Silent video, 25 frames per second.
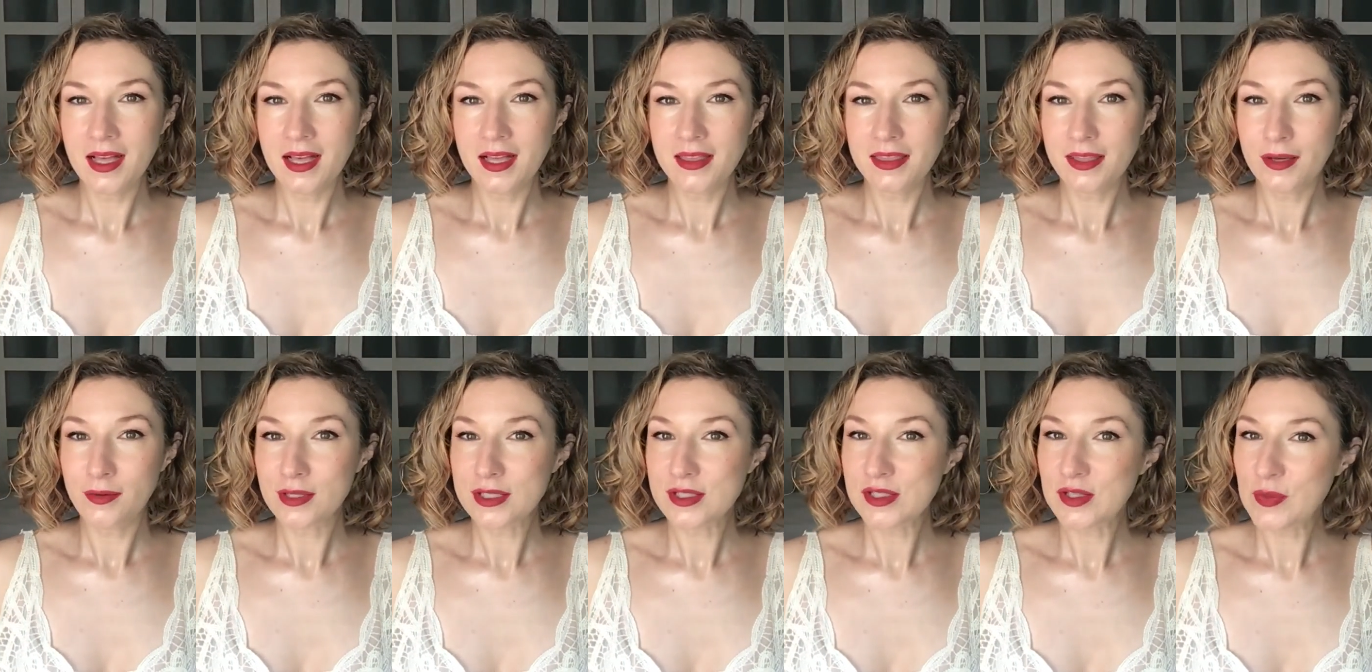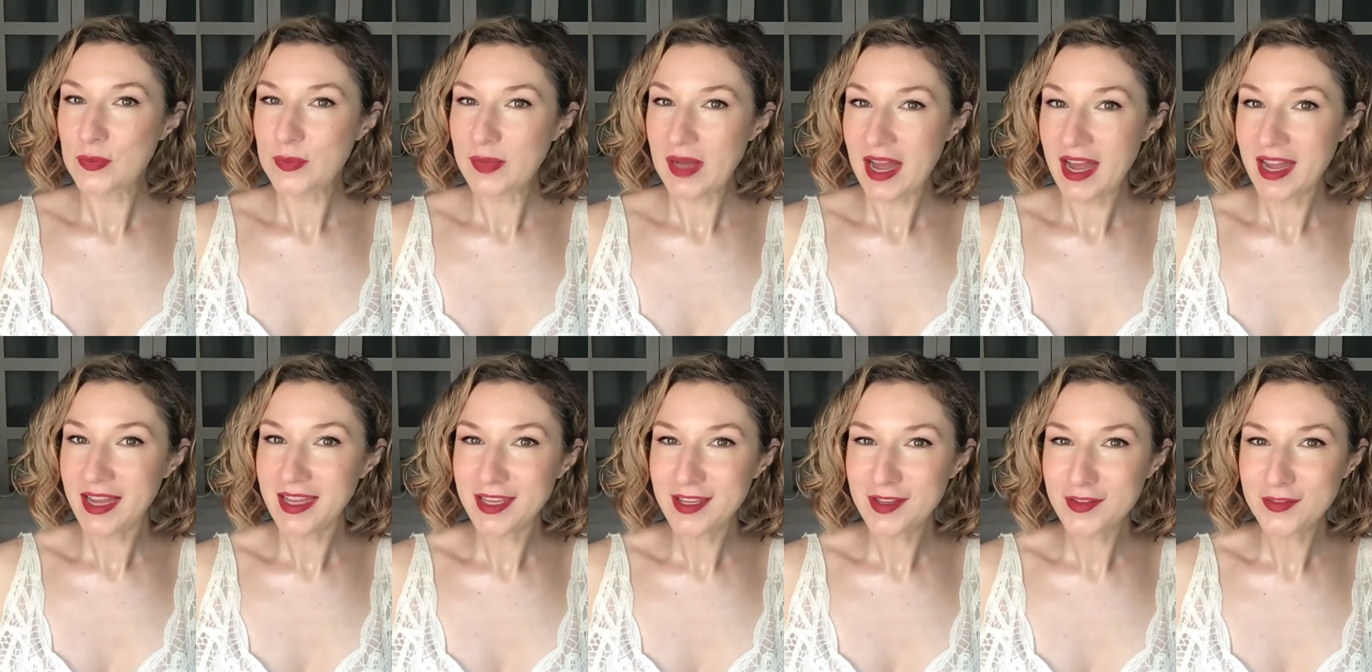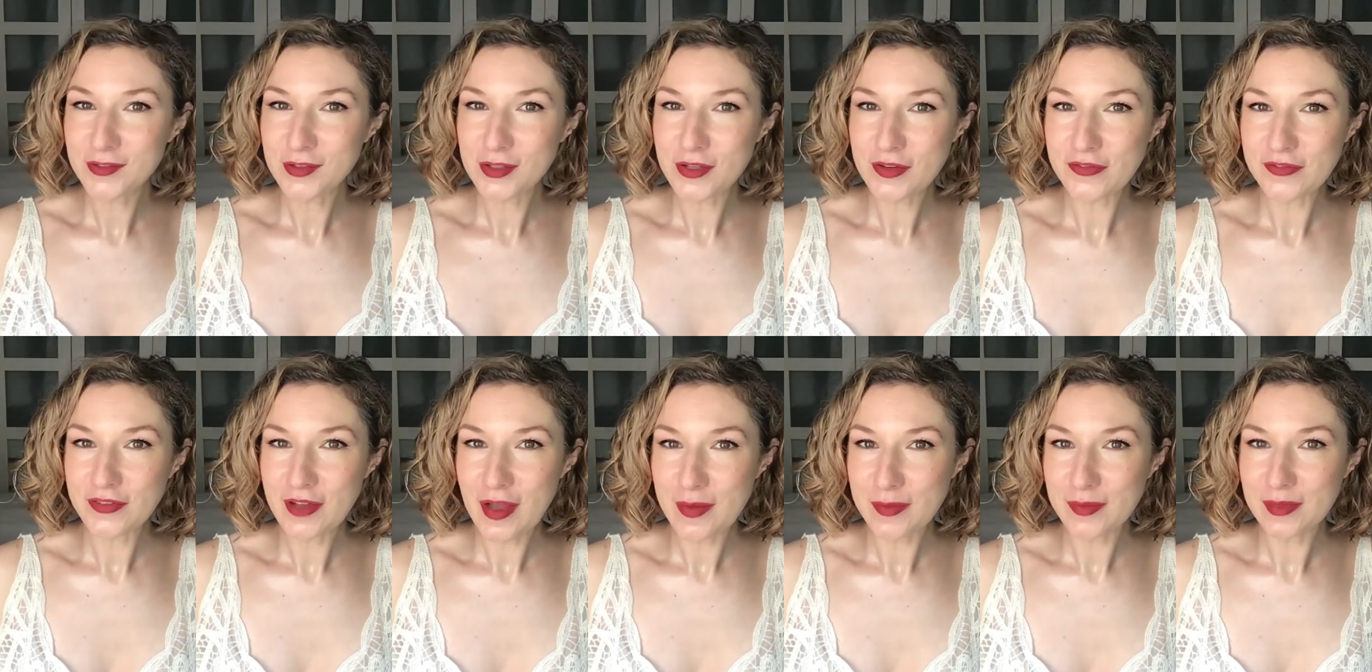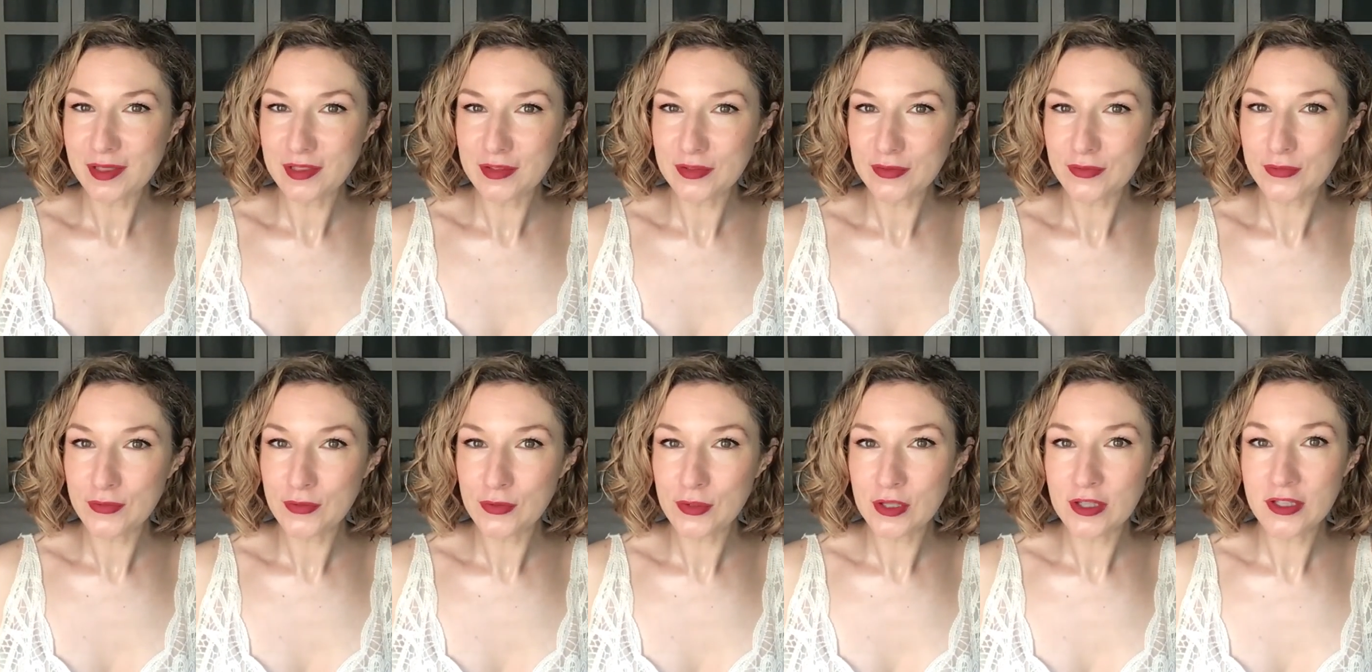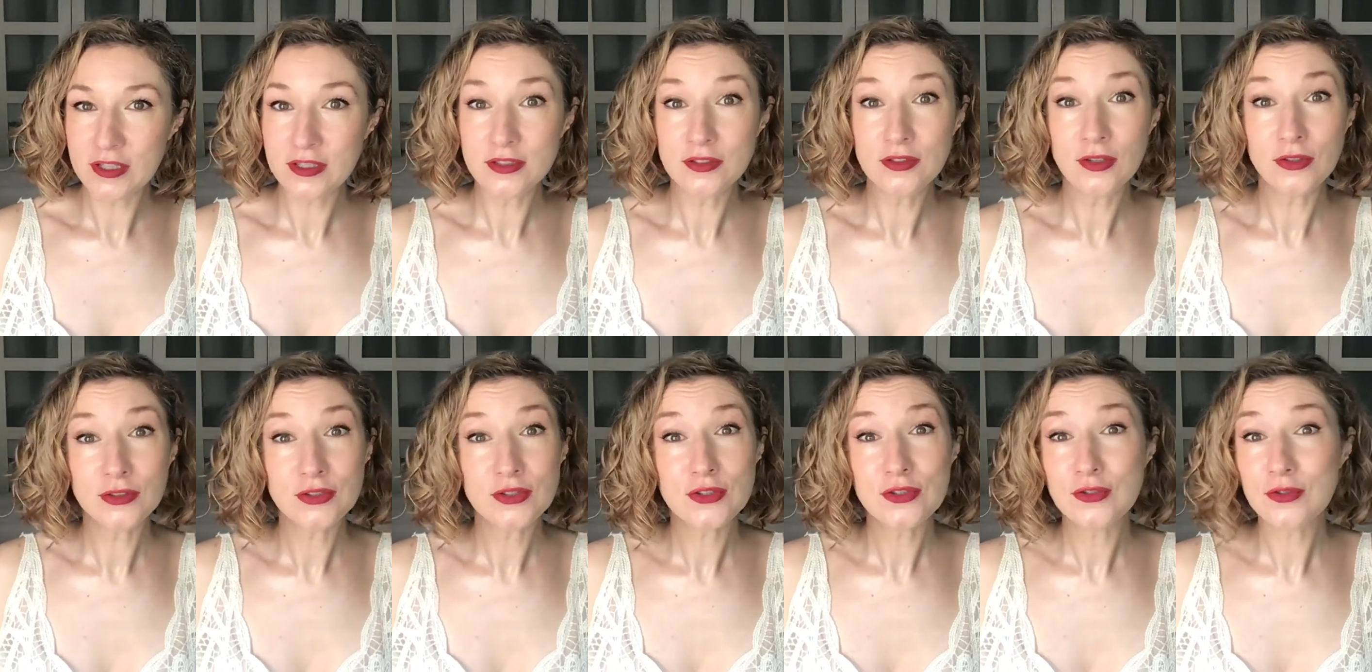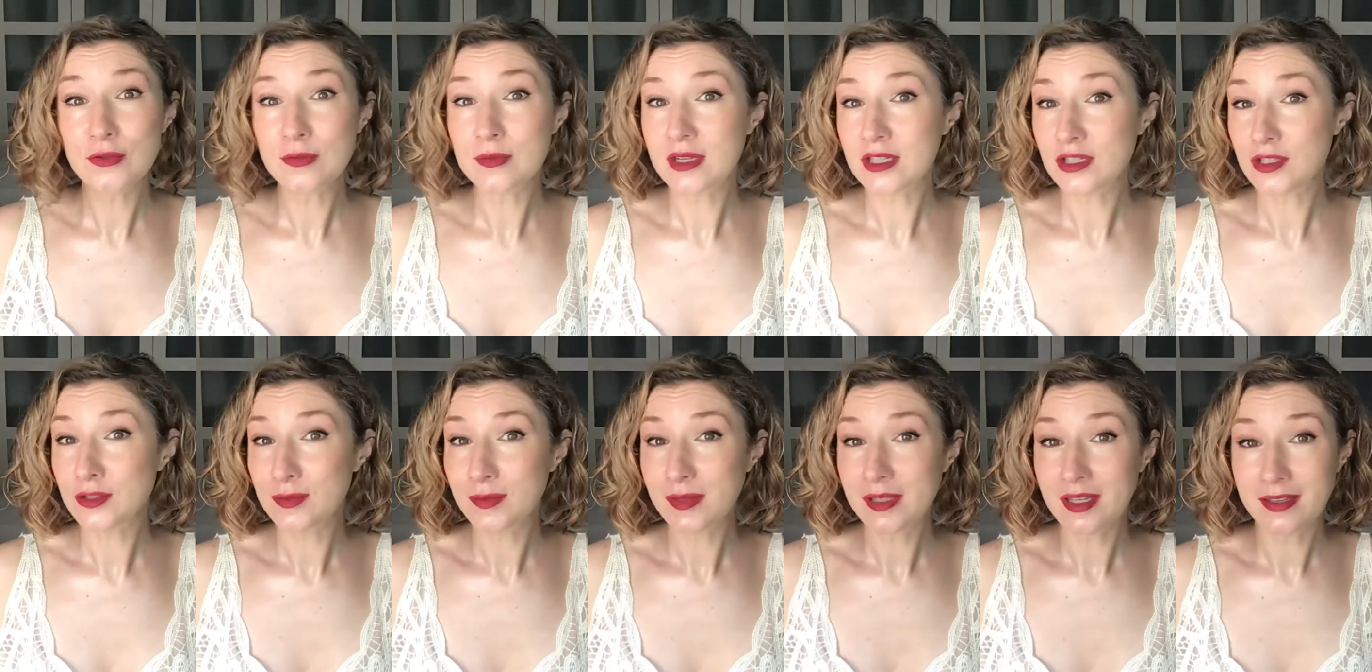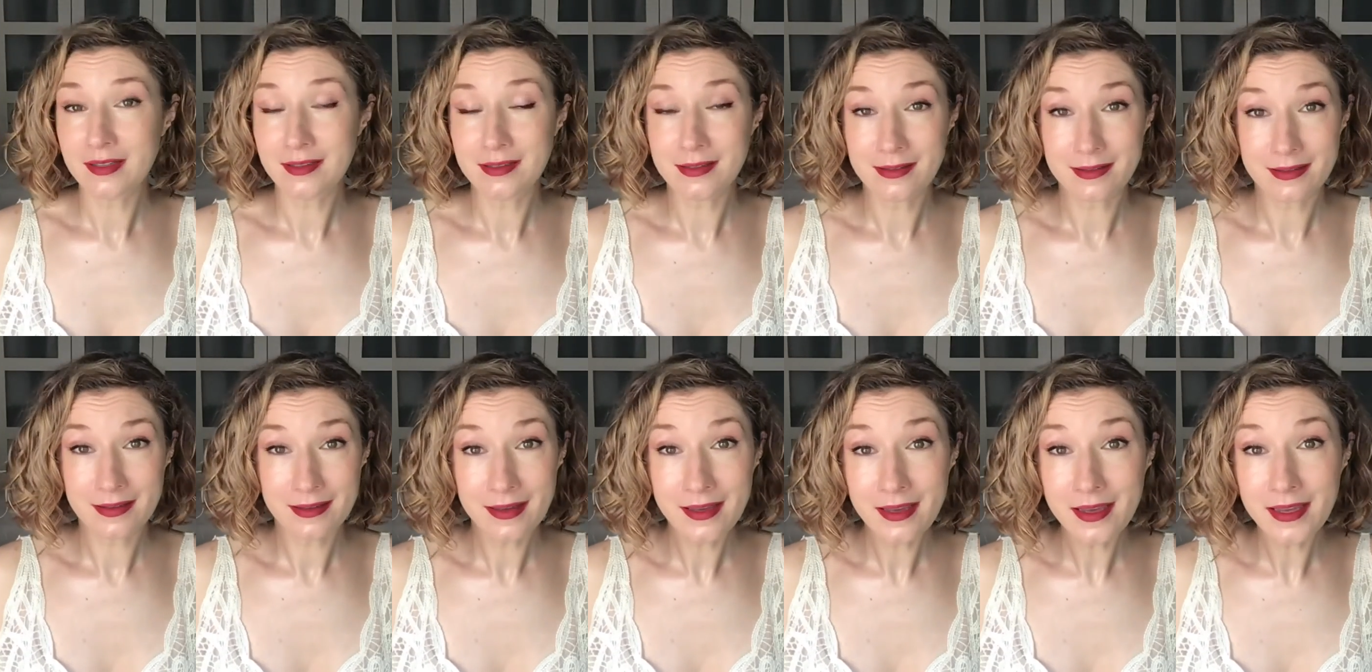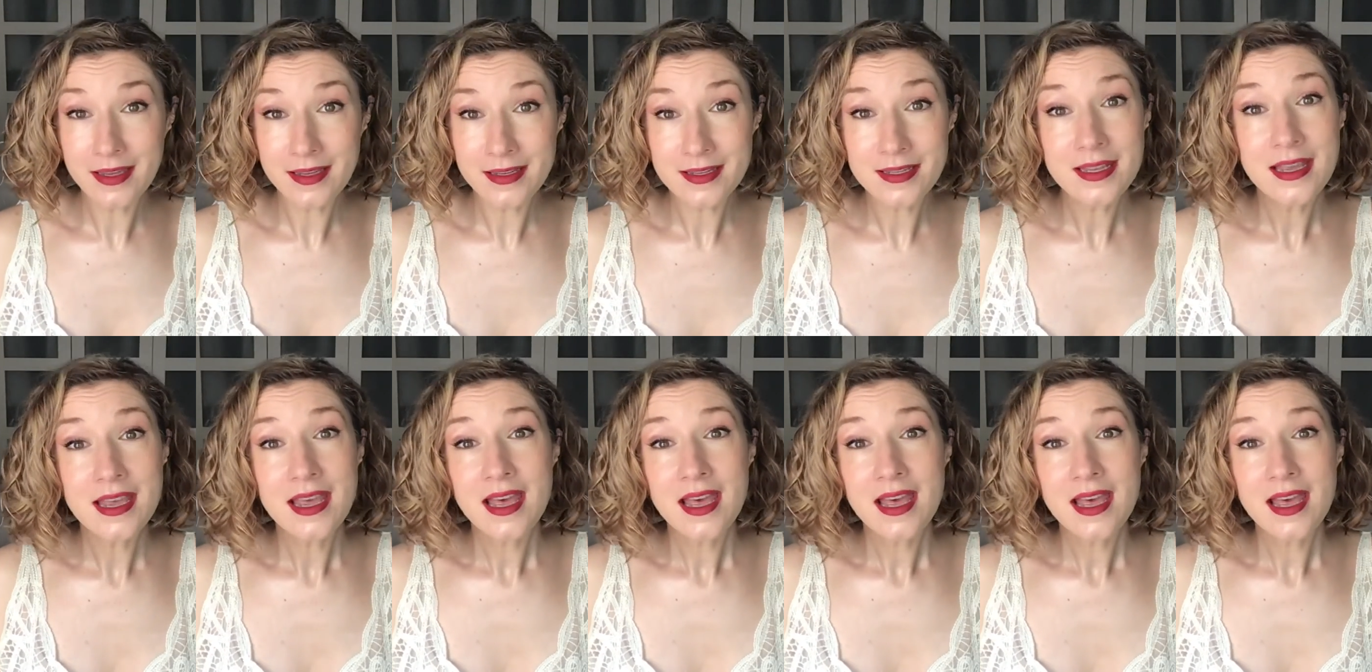There was no packing for a family of four, not too much planning ahead,